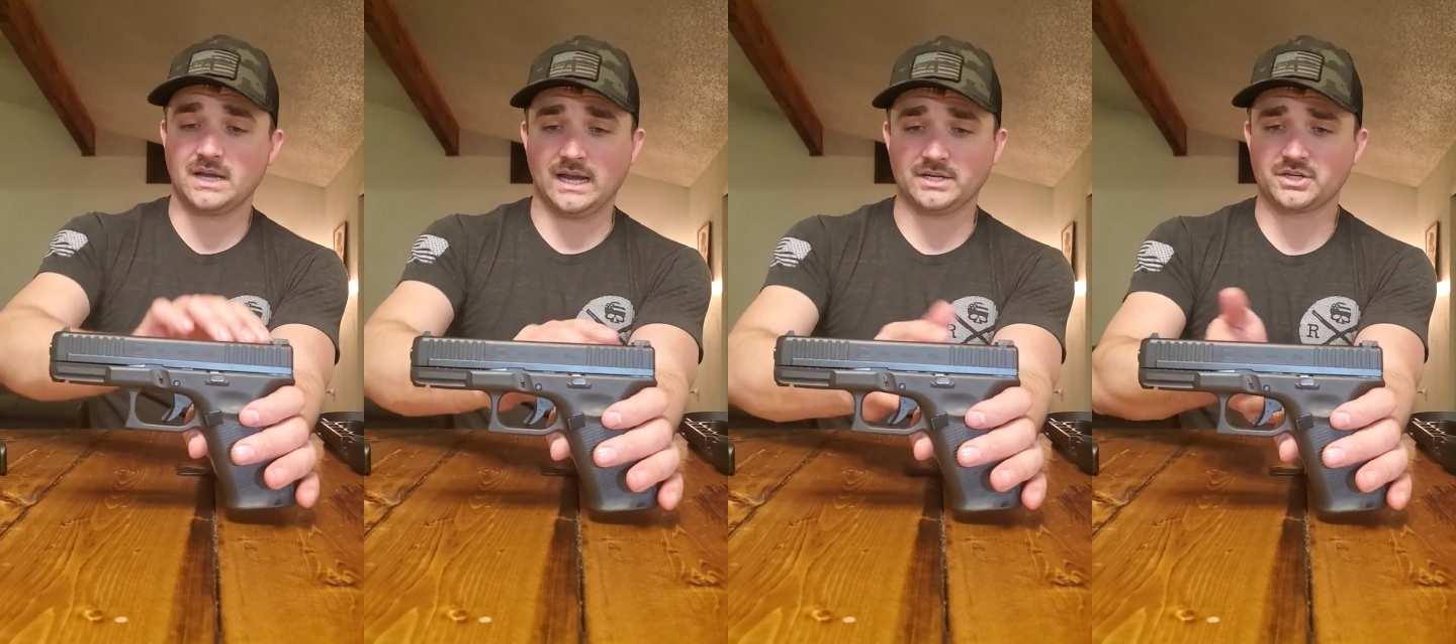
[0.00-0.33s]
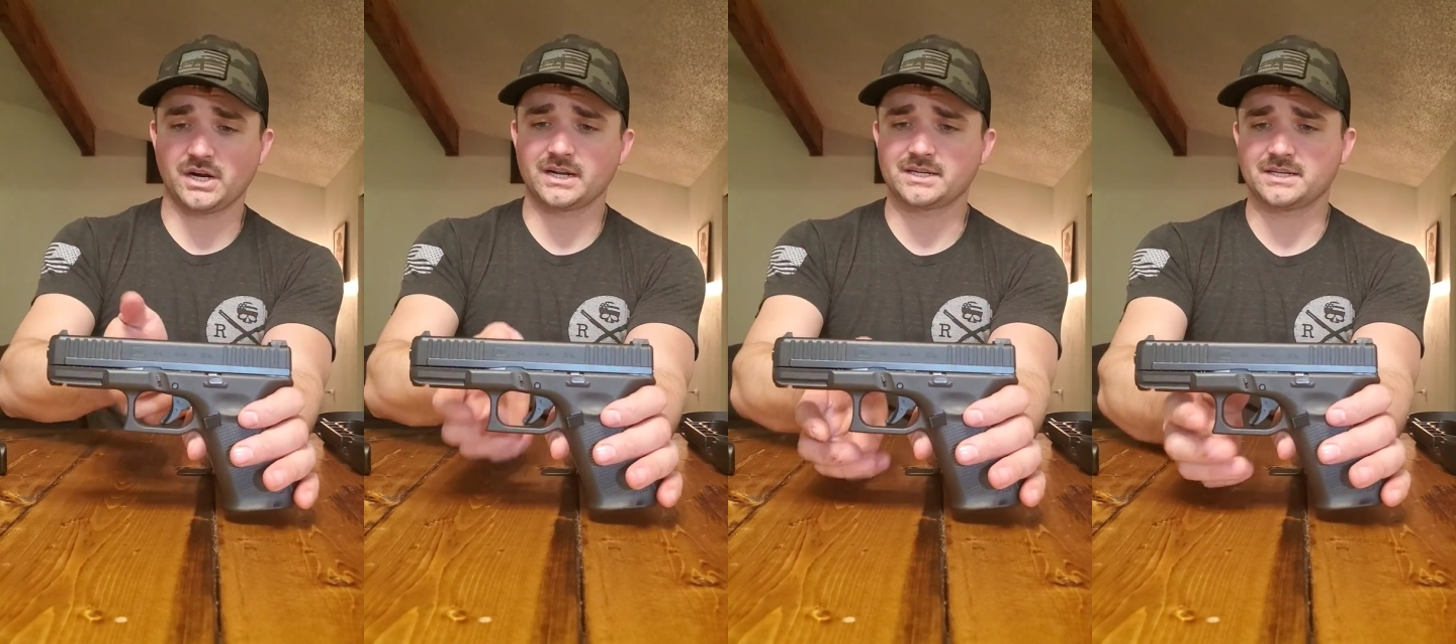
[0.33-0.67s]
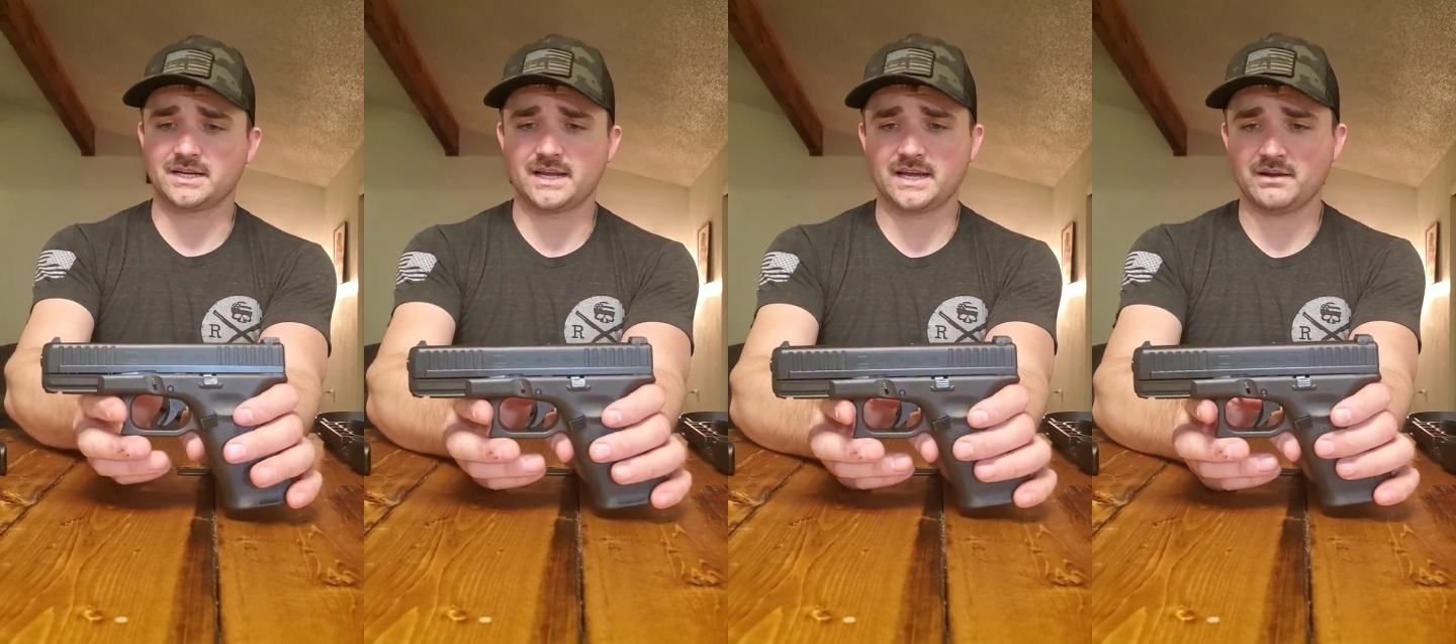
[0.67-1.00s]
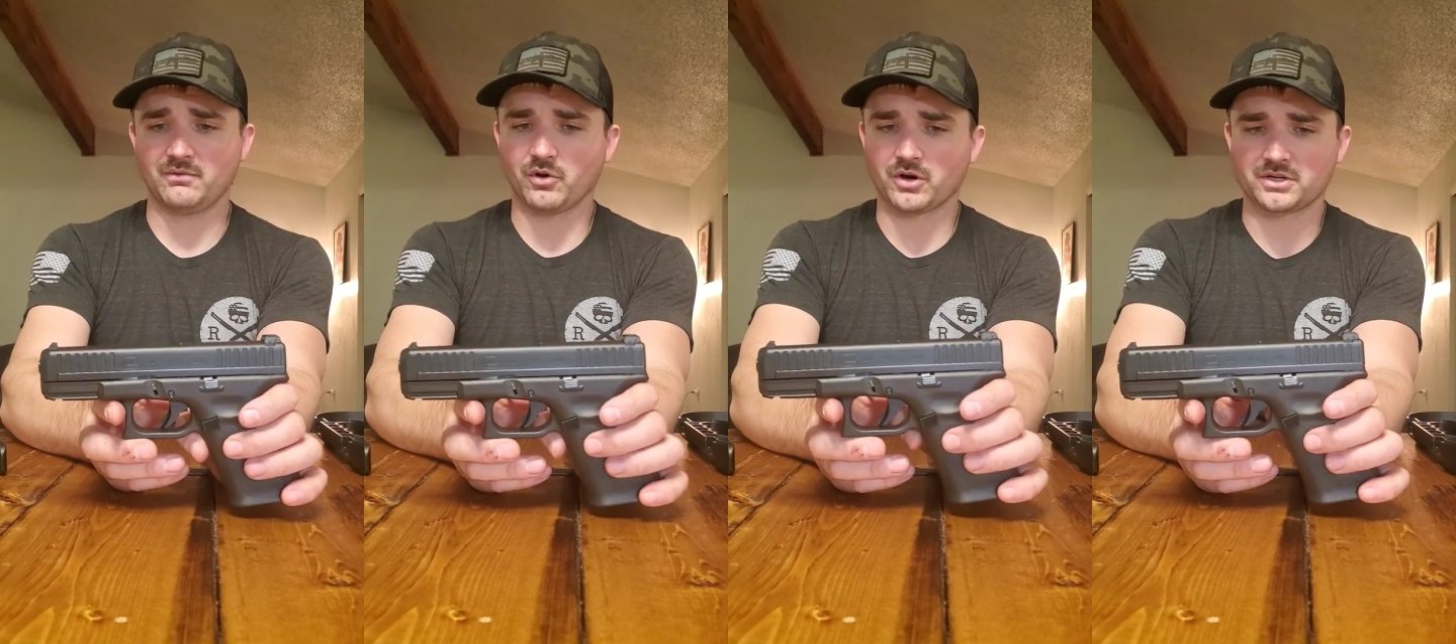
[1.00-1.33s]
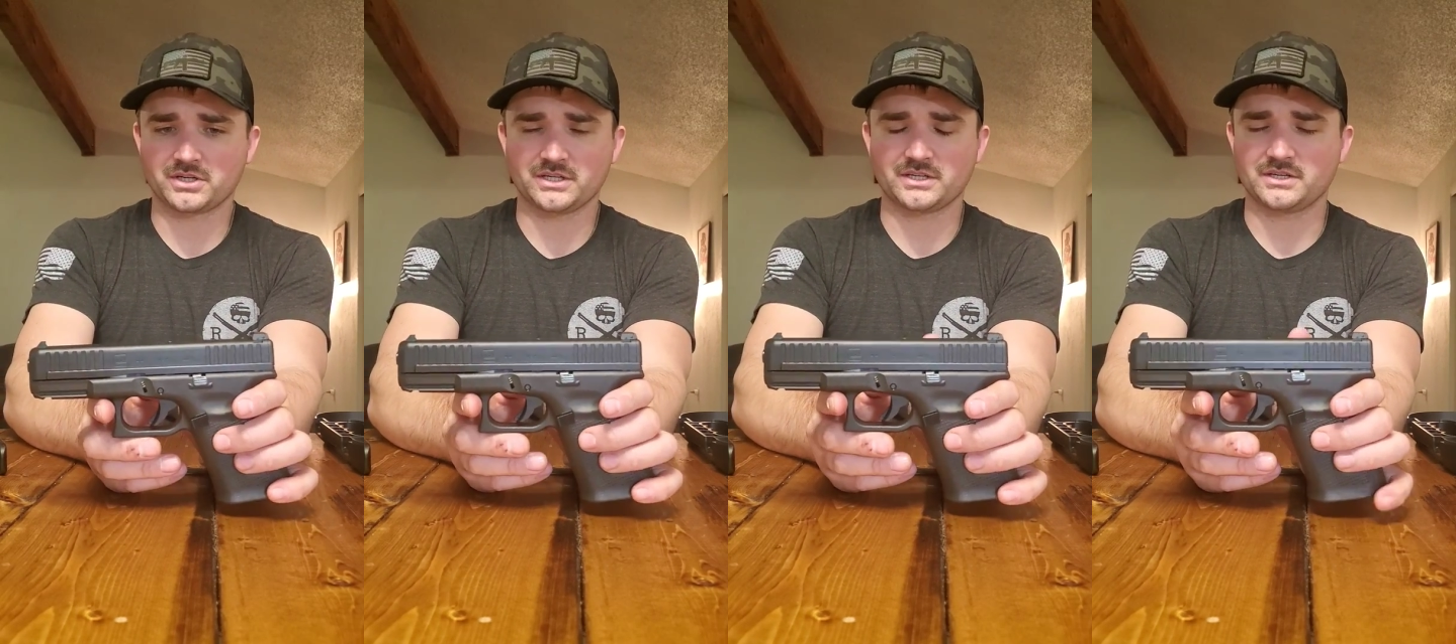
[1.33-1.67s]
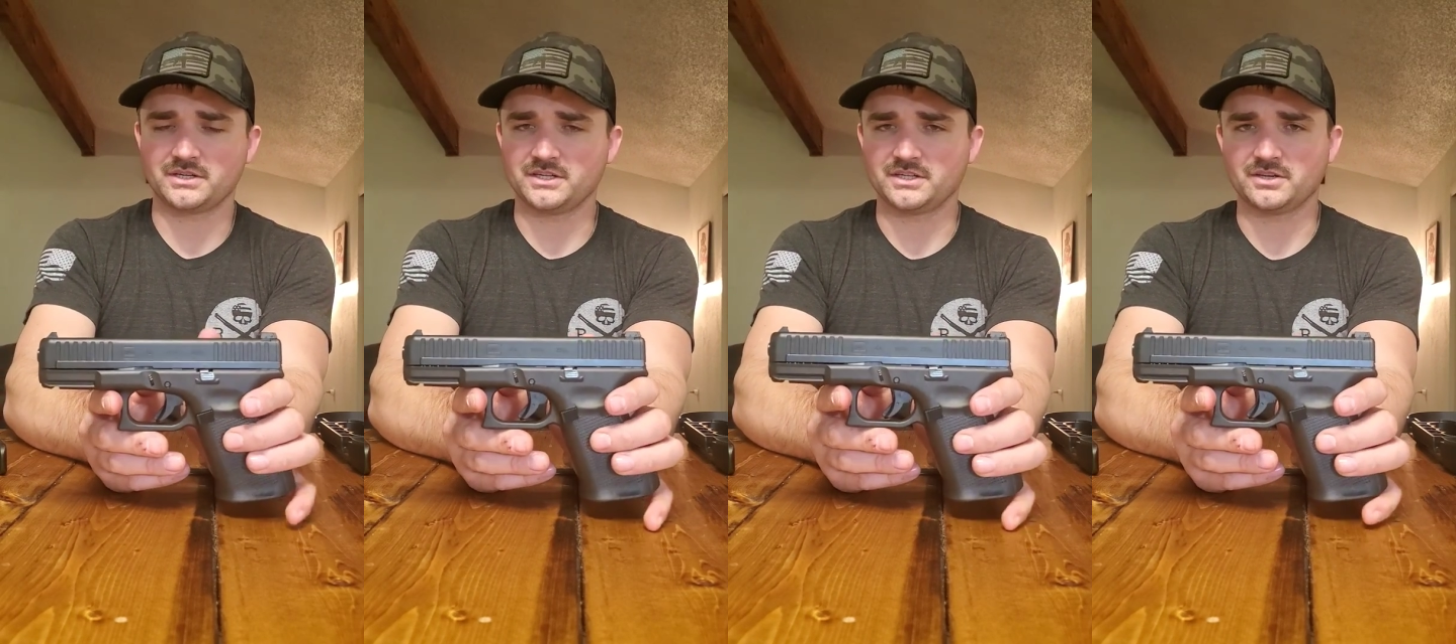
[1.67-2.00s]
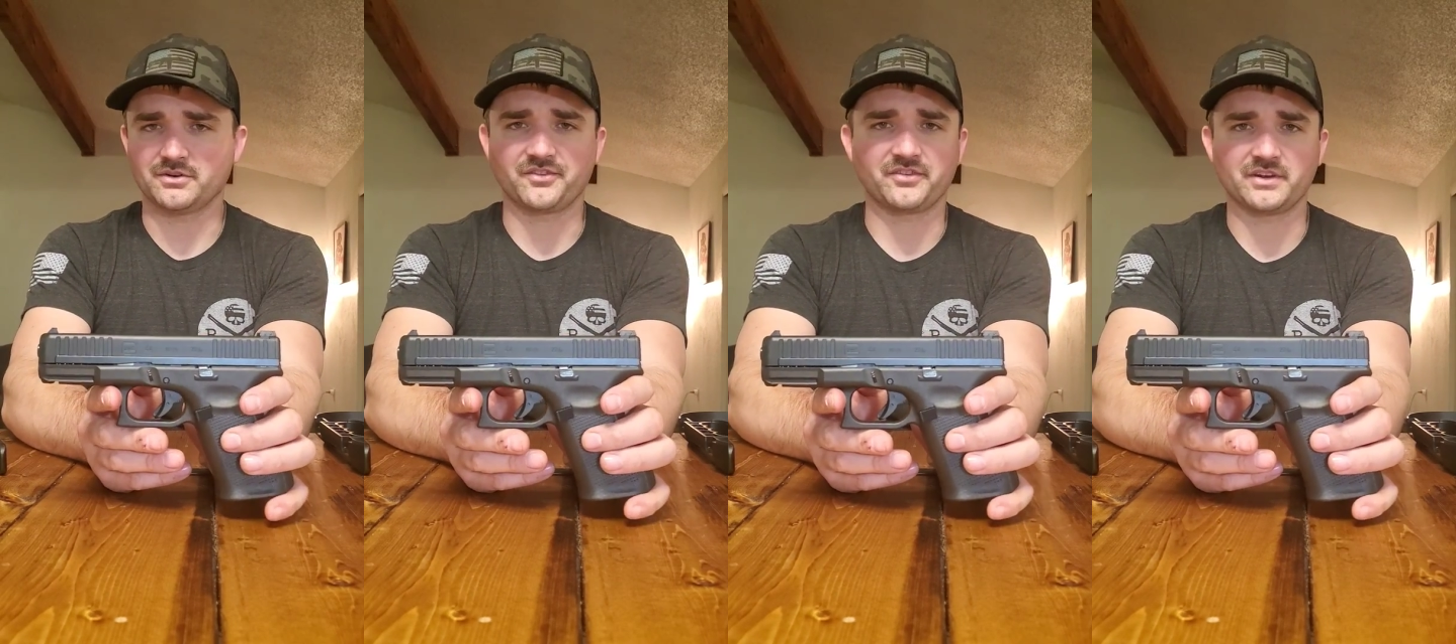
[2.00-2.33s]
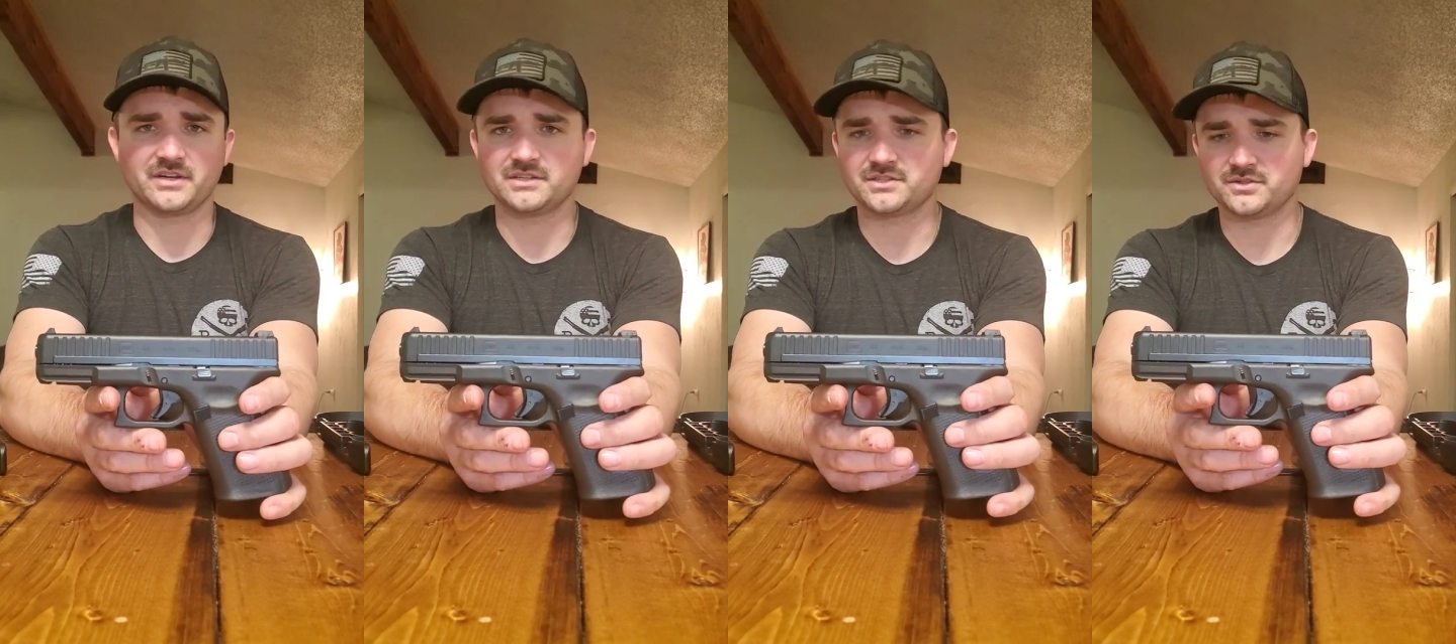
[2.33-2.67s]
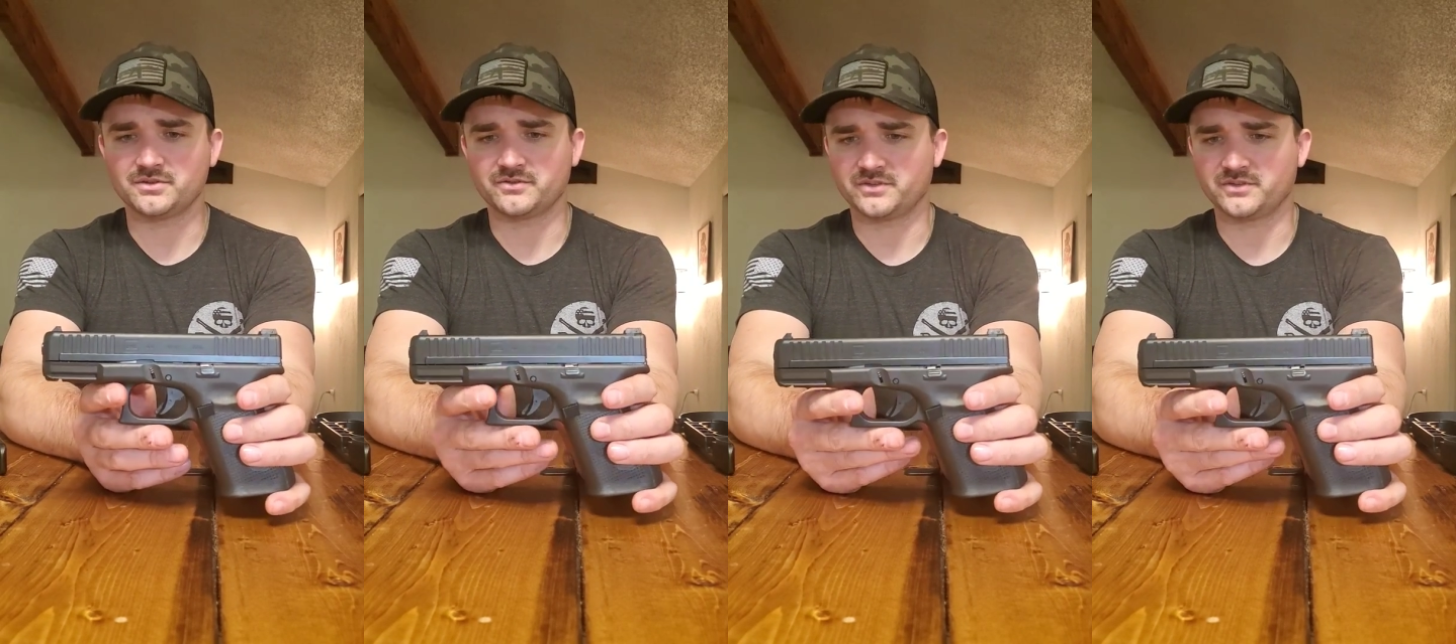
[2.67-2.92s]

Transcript: I shot it today, worked it, didn't notice any issues,